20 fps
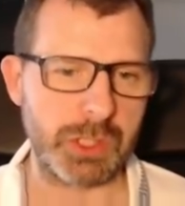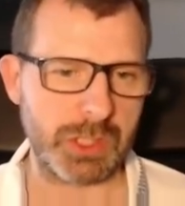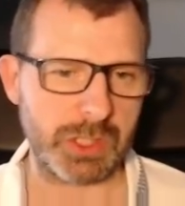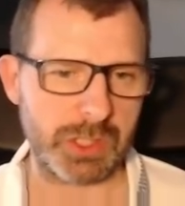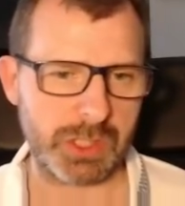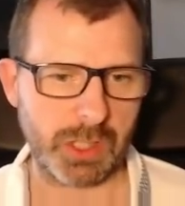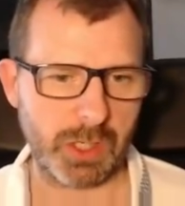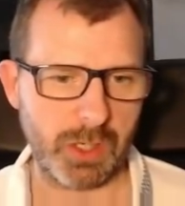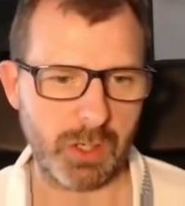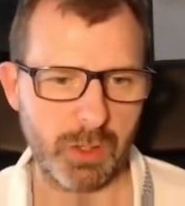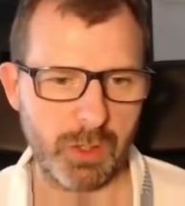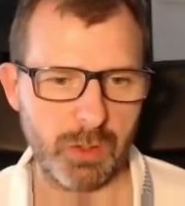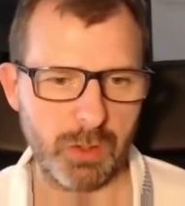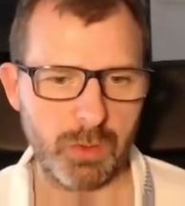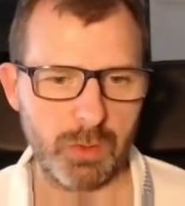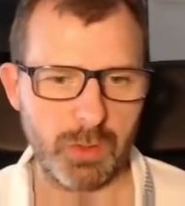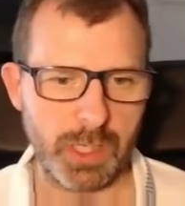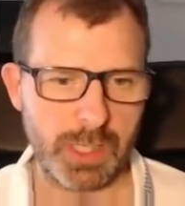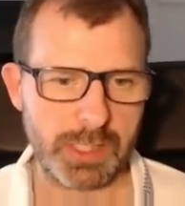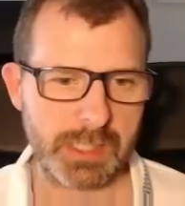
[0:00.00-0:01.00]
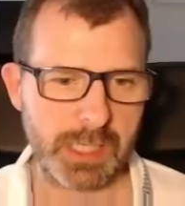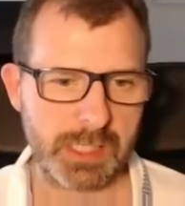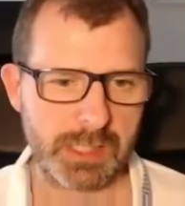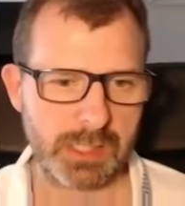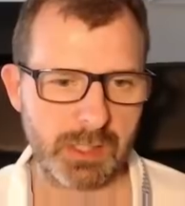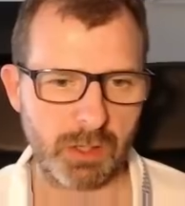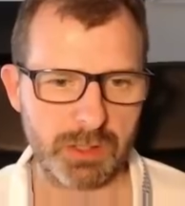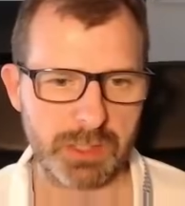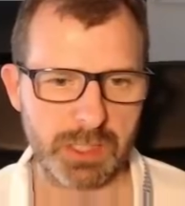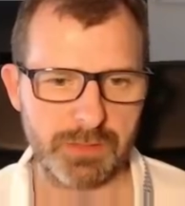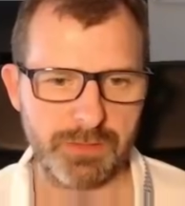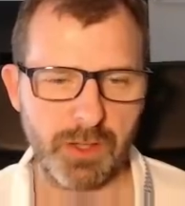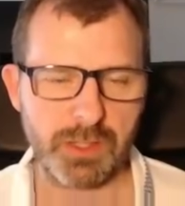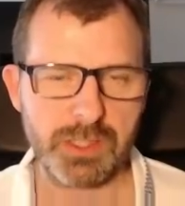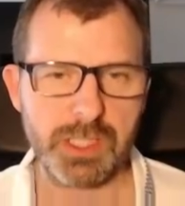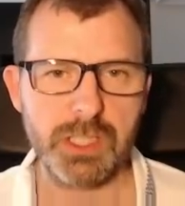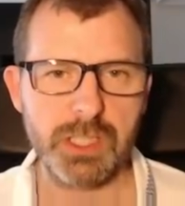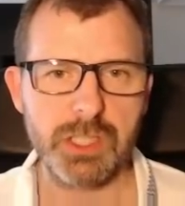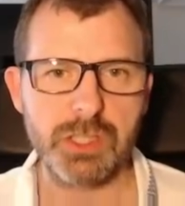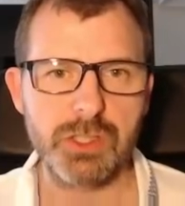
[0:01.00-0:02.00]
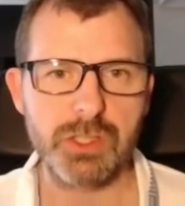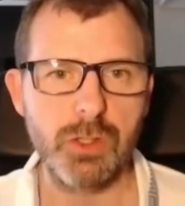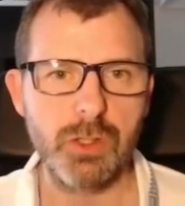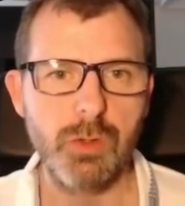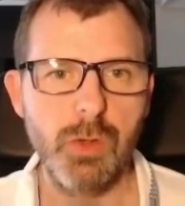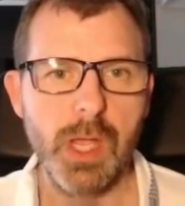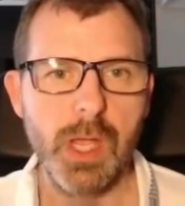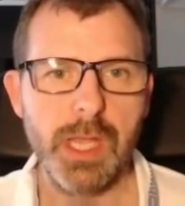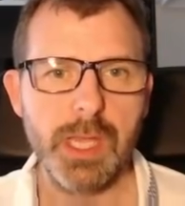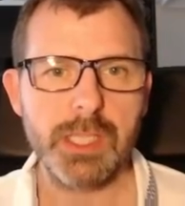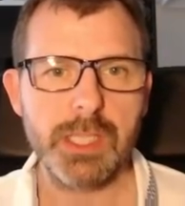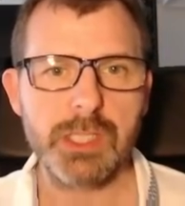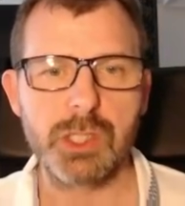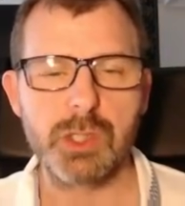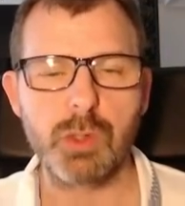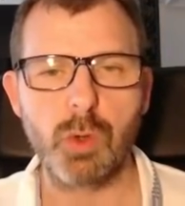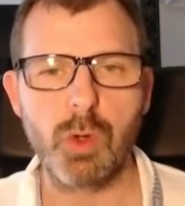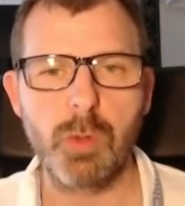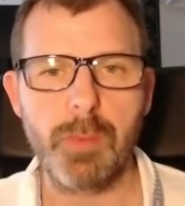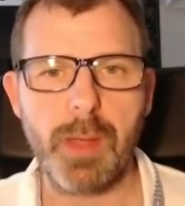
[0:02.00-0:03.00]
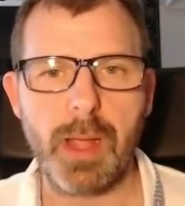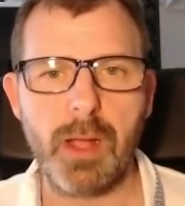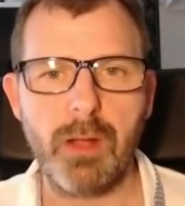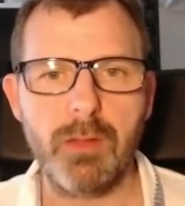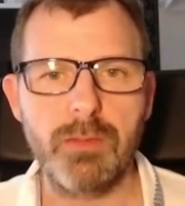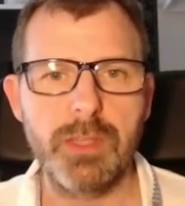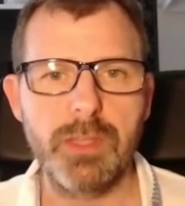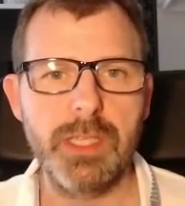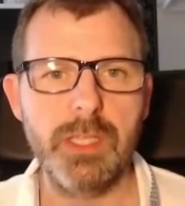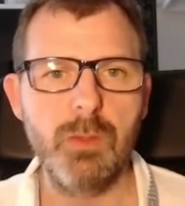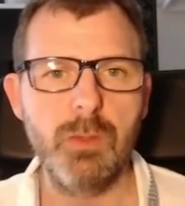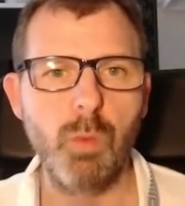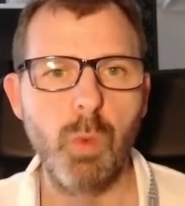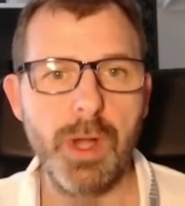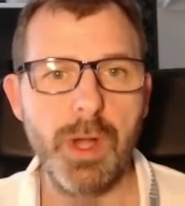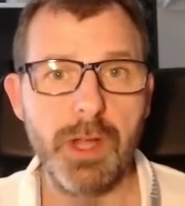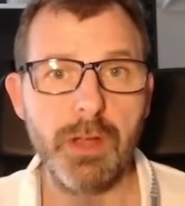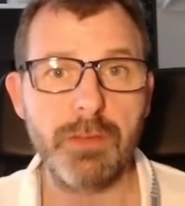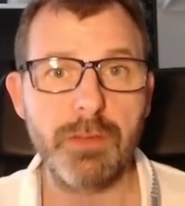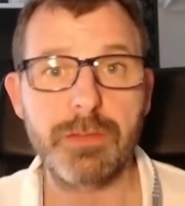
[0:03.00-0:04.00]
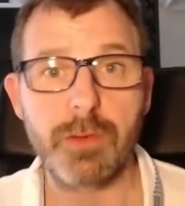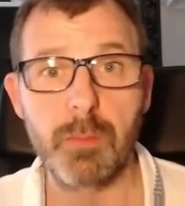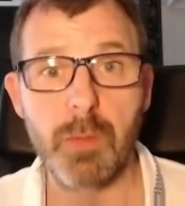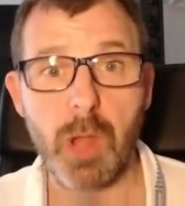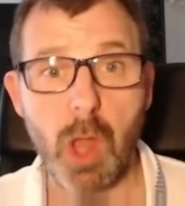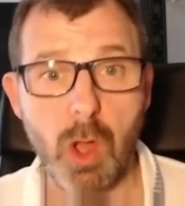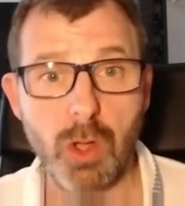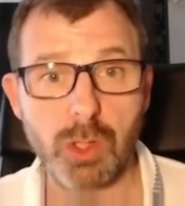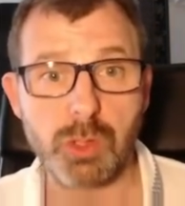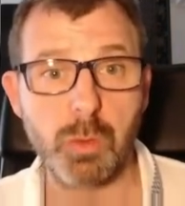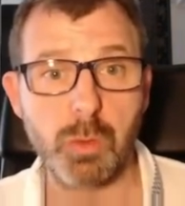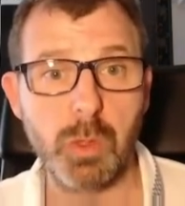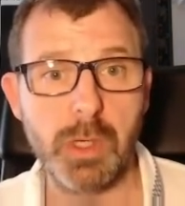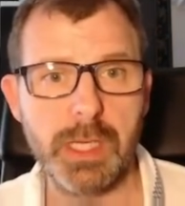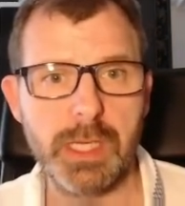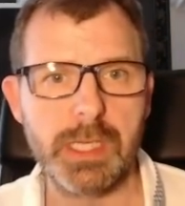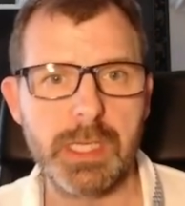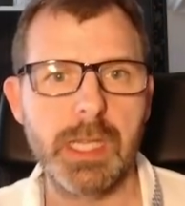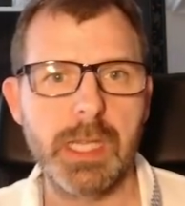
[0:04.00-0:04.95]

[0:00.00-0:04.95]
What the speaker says: So let's get started. The first thing to do is to talk about the winner from last week.